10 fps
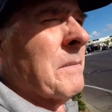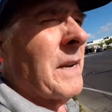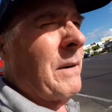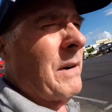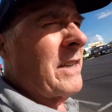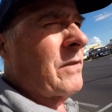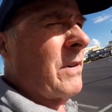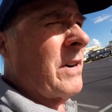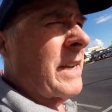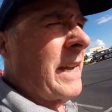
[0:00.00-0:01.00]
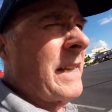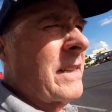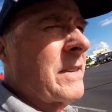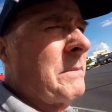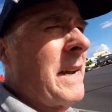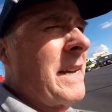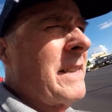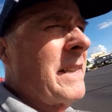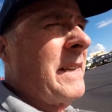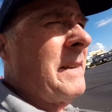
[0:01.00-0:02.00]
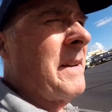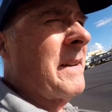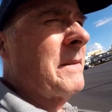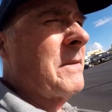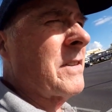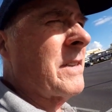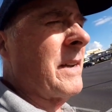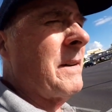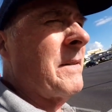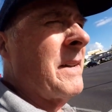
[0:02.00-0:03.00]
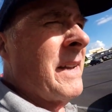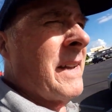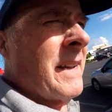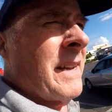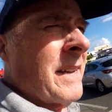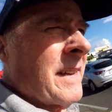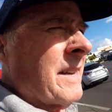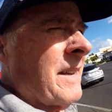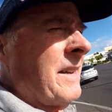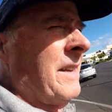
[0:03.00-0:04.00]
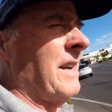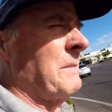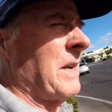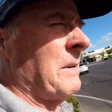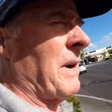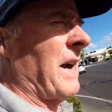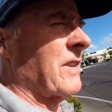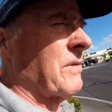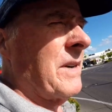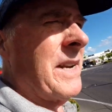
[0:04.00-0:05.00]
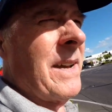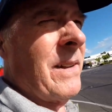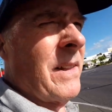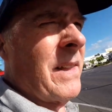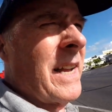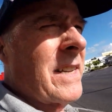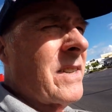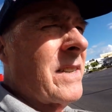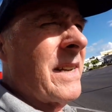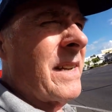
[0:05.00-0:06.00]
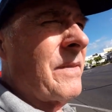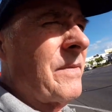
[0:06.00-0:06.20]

But anyway, it's working, that's the main thing. Just, uh, yeah, I've been in password hell the last uh,